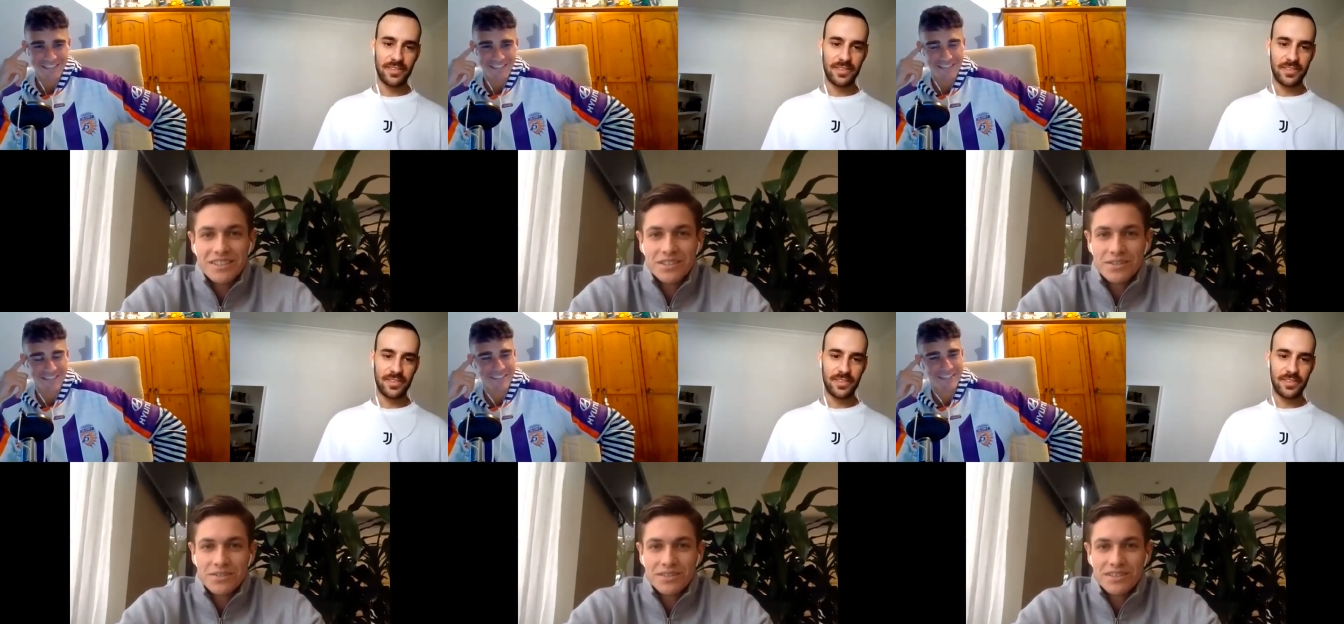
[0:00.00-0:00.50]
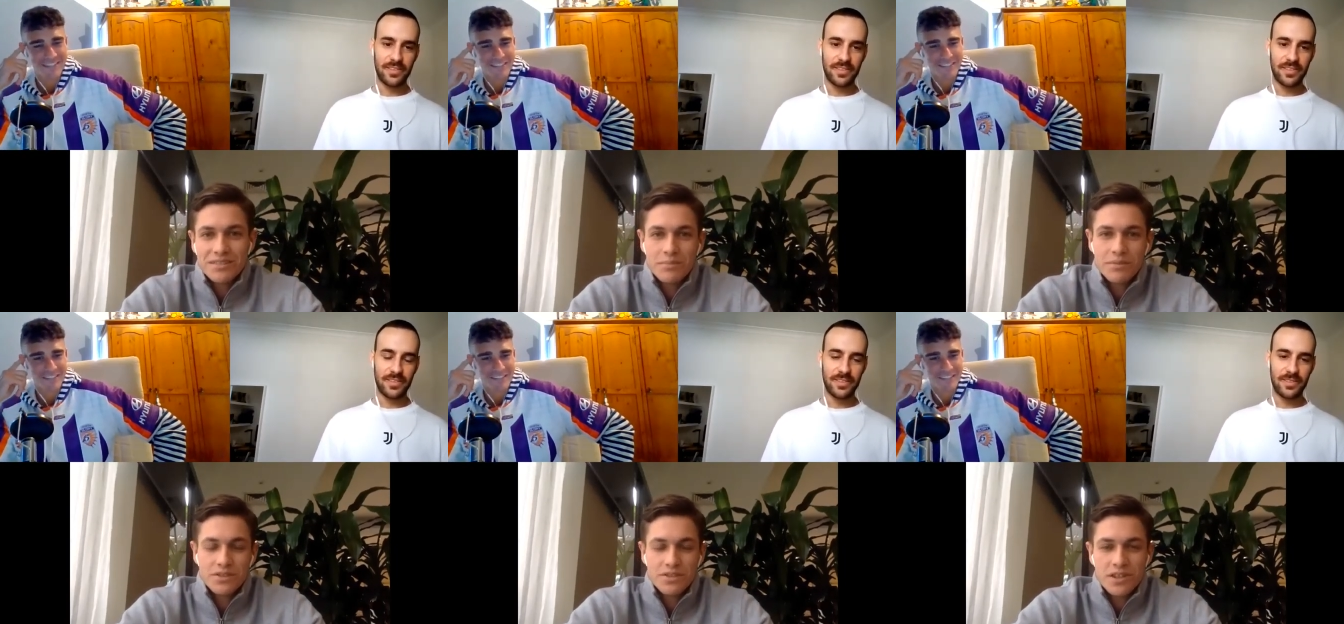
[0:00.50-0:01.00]
Speaker 1: should
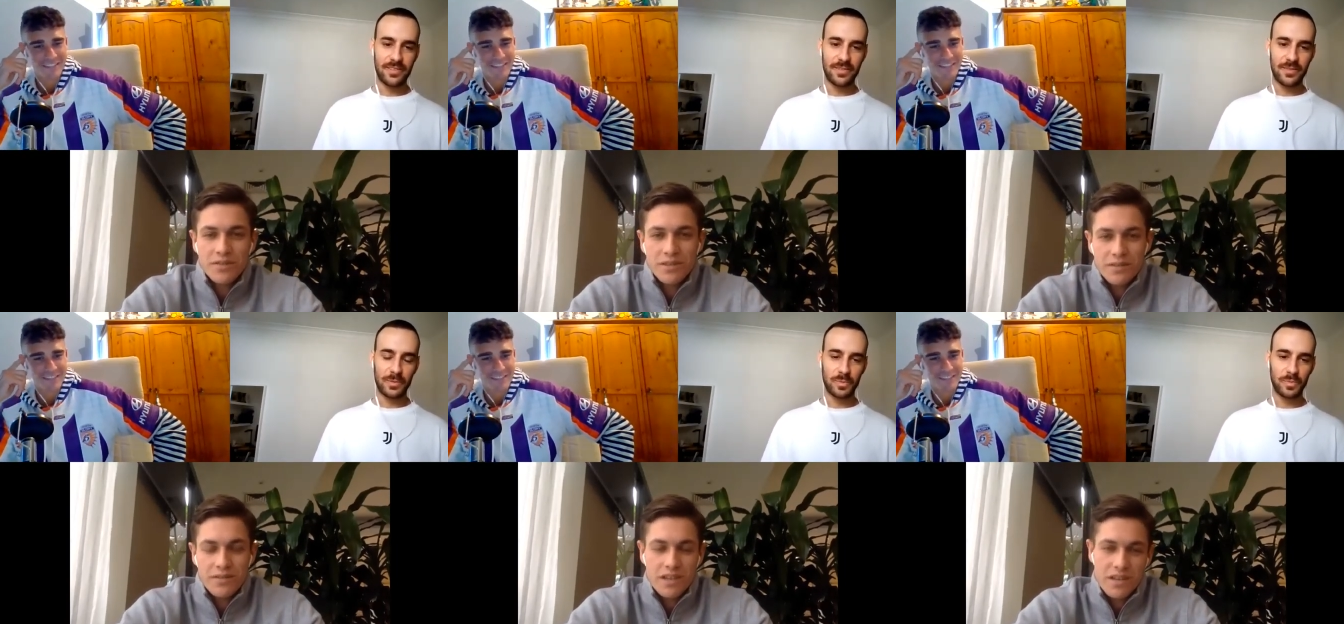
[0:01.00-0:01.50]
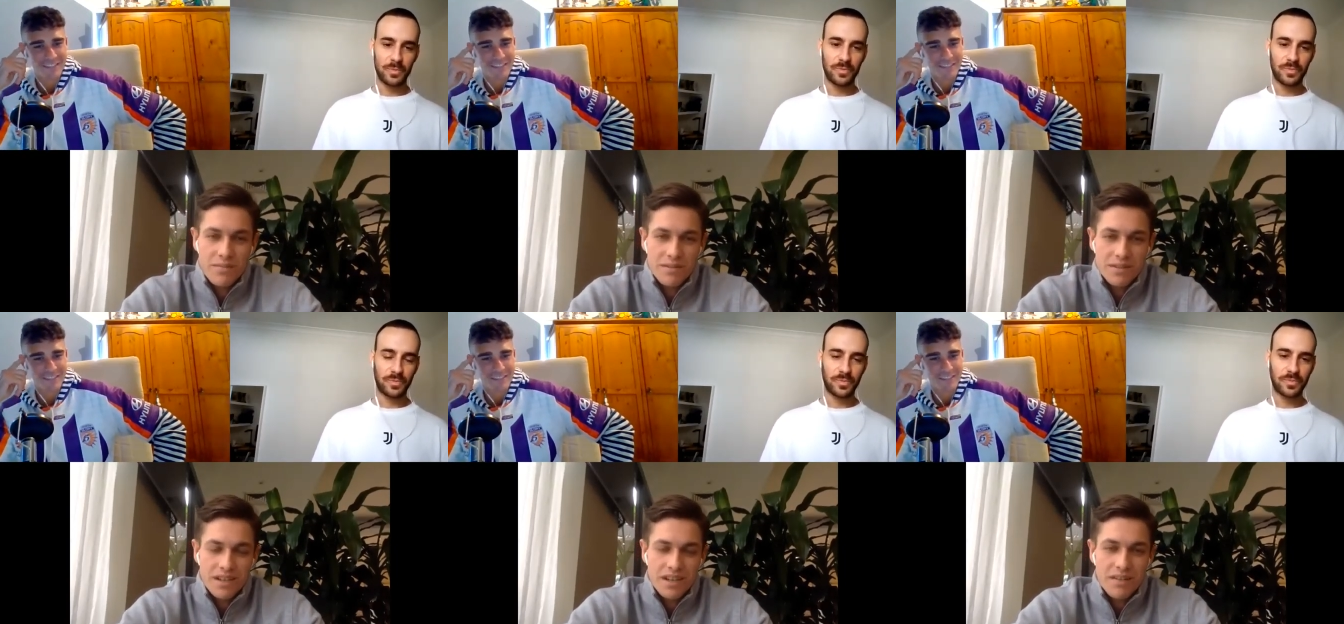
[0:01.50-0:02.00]
preserve it if you keep it in
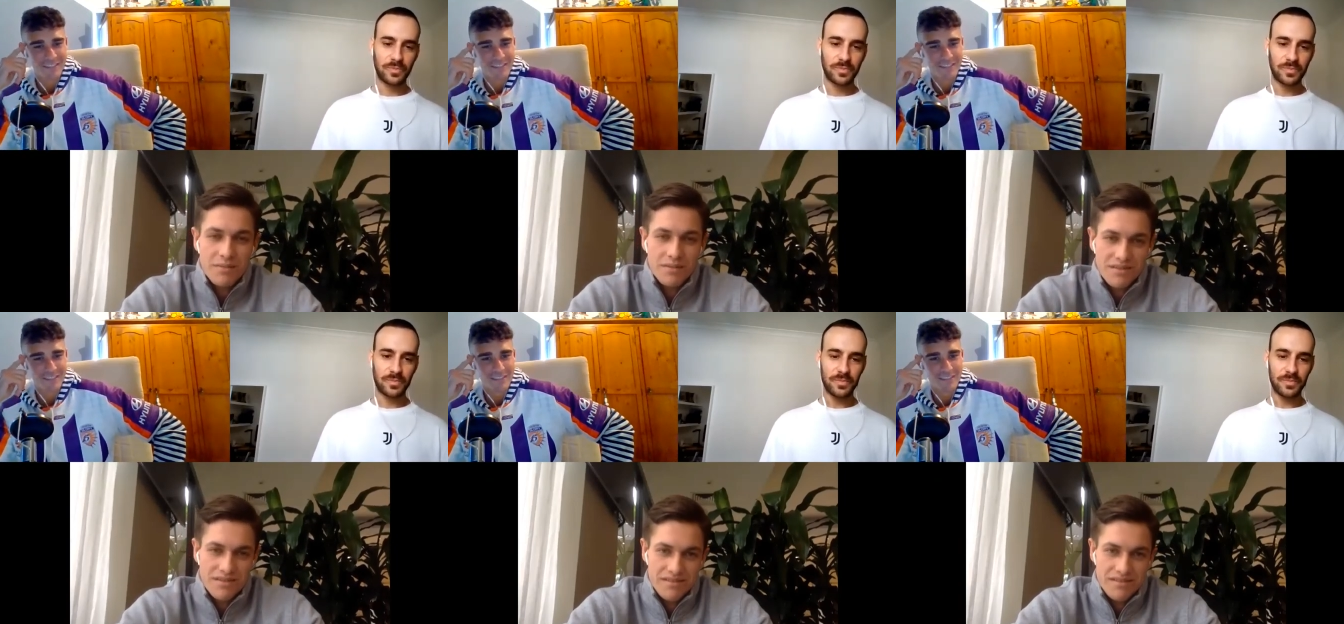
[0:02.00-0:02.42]
the cupboard.